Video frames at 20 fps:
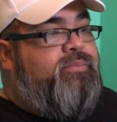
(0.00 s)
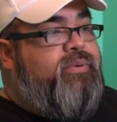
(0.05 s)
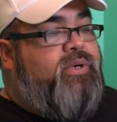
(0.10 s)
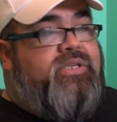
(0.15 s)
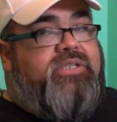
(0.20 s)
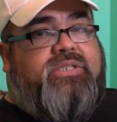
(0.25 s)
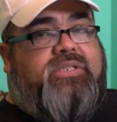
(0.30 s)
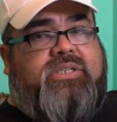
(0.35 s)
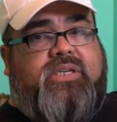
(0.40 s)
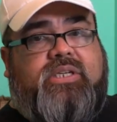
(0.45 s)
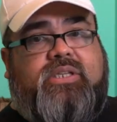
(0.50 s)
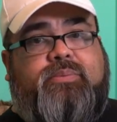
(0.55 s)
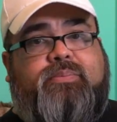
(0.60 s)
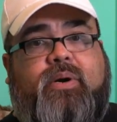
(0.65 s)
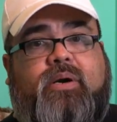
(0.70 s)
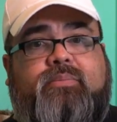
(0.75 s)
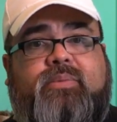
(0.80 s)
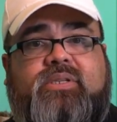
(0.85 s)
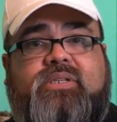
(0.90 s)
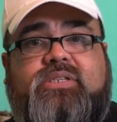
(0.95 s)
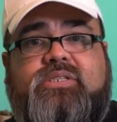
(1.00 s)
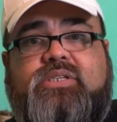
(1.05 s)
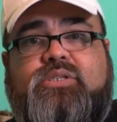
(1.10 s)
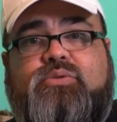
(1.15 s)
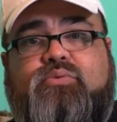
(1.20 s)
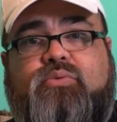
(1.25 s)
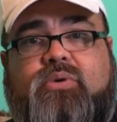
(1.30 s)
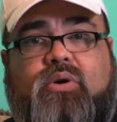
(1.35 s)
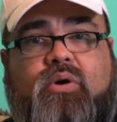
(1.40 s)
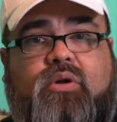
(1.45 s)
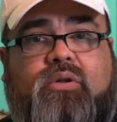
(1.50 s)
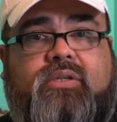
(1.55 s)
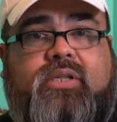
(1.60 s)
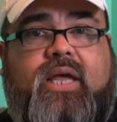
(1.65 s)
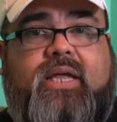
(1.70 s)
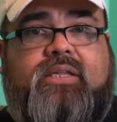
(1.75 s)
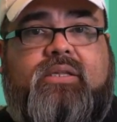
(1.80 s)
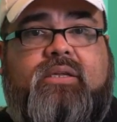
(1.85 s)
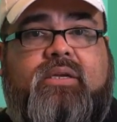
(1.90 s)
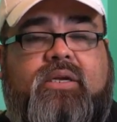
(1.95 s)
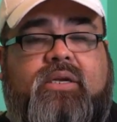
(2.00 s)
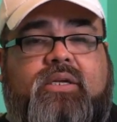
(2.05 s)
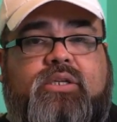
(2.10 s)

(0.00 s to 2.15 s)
the purchasing department. This is where all that